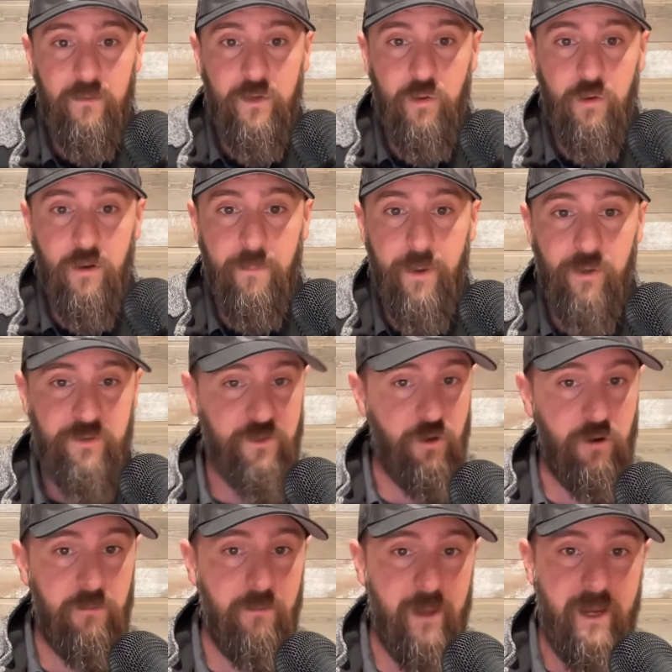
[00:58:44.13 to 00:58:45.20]
doing a
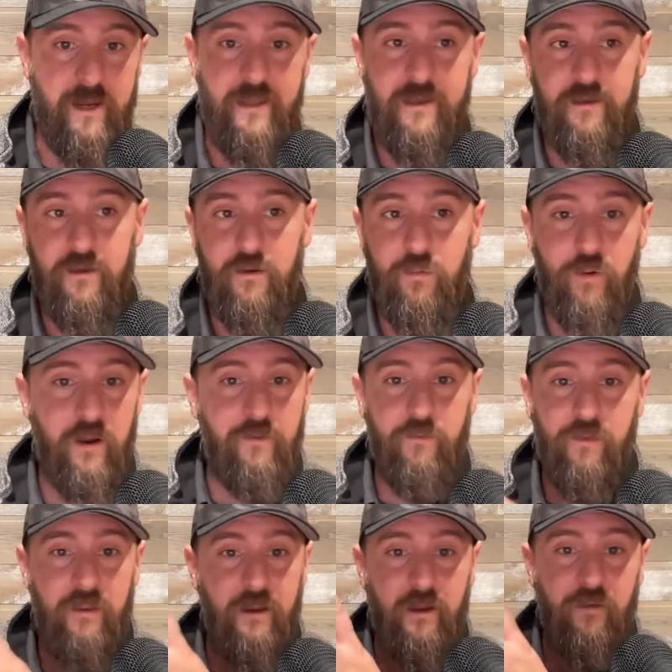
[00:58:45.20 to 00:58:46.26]
postcard mania or
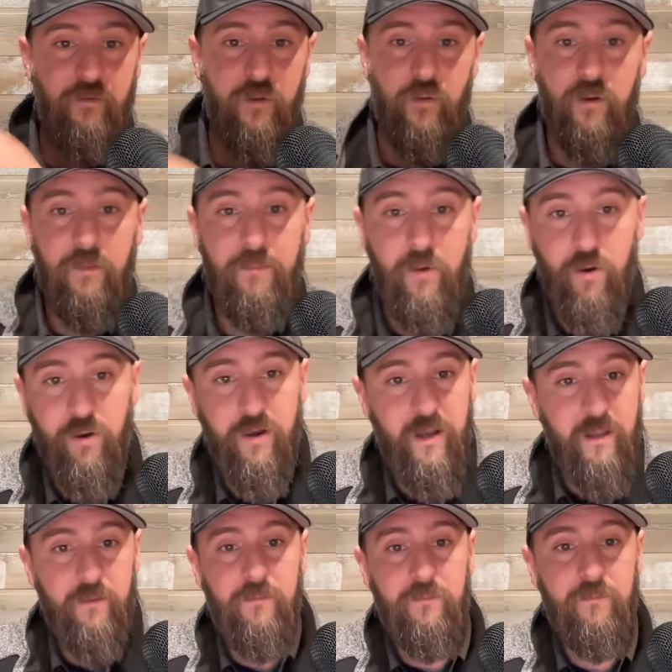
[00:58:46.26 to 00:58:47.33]
whatever, you know, doing a
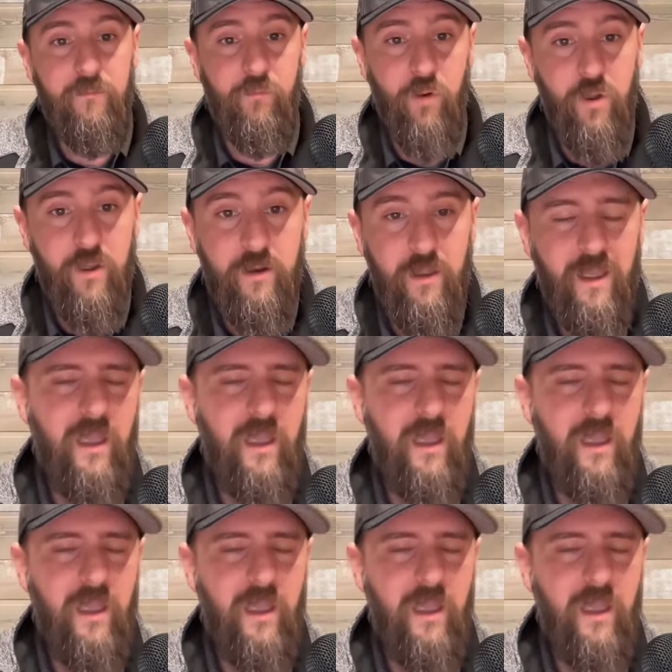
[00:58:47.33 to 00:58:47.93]
marketing run.